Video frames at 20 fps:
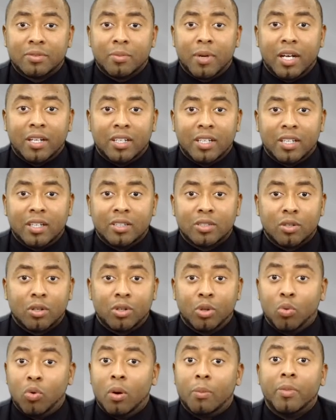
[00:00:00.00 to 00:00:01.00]
some ideas or
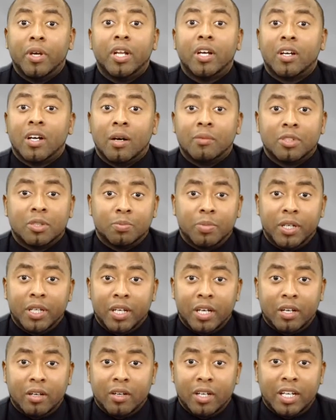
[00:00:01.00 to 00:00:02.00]
you want me to come speak
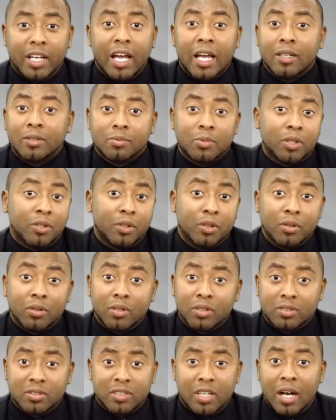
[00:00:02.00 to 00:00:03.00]
at an engagement of
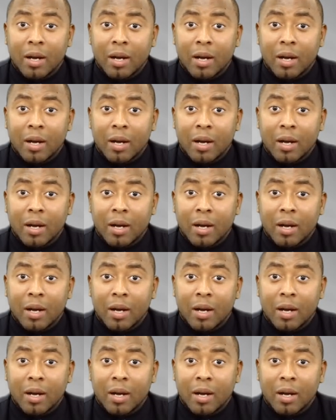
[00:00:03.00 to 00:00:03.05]
yours,